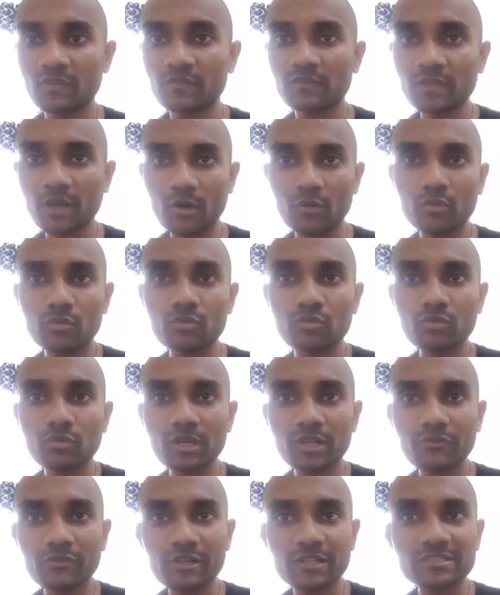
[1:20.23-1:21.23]
Now
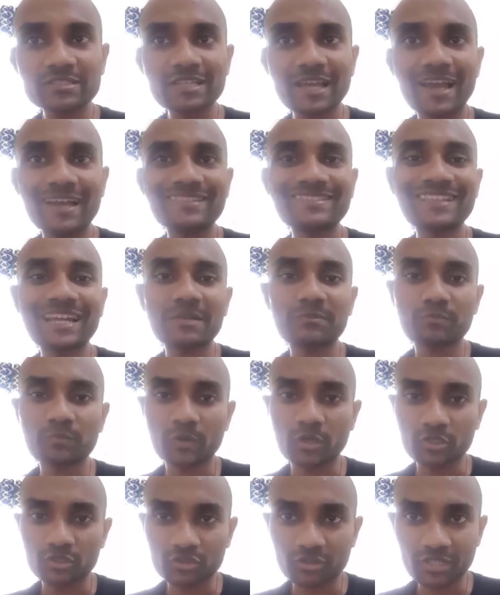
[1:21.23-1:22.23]
Google will scan that
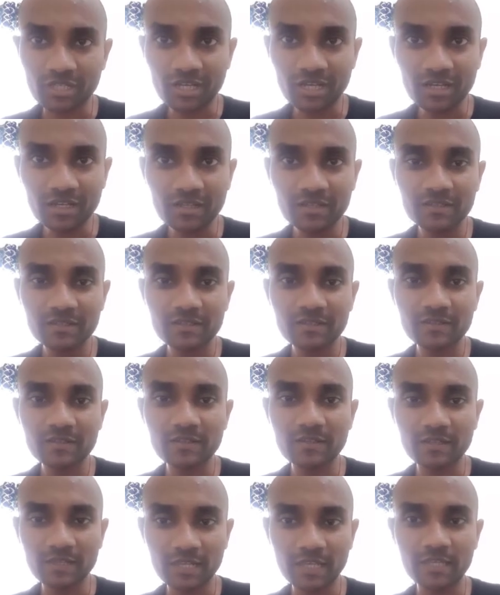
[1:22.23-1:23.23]
particular
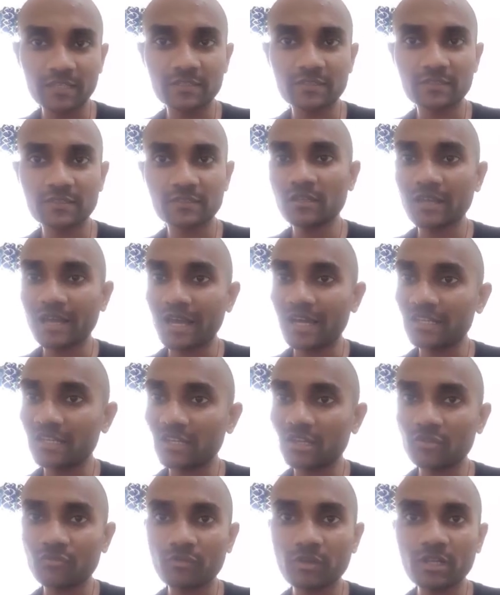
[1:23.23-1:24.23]
link and
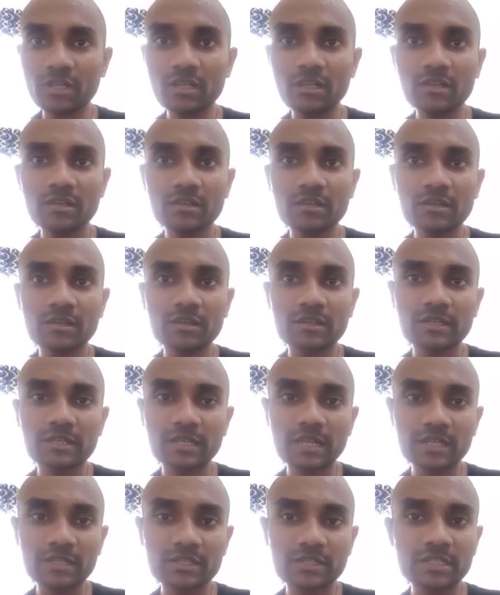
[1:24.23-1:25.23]
it will
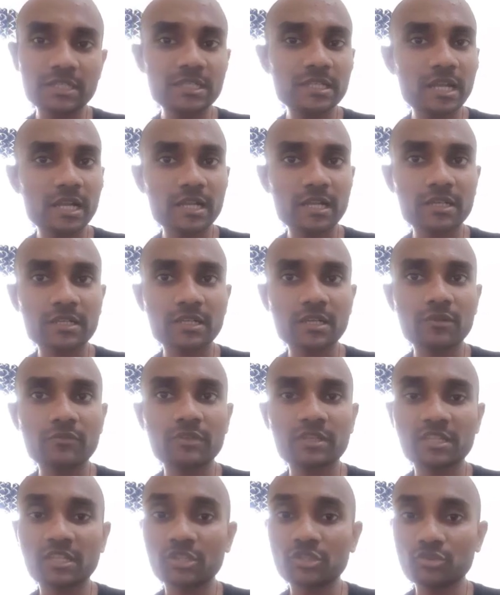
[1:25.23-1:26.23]
get redirected
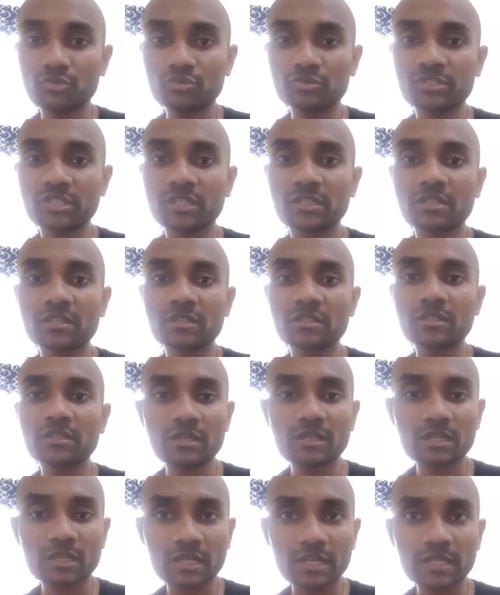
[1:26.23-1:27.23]
when the user
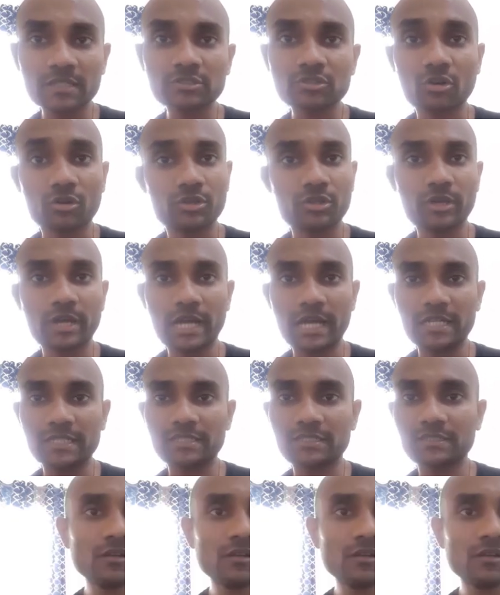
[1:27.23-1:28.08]
clicks on your ad.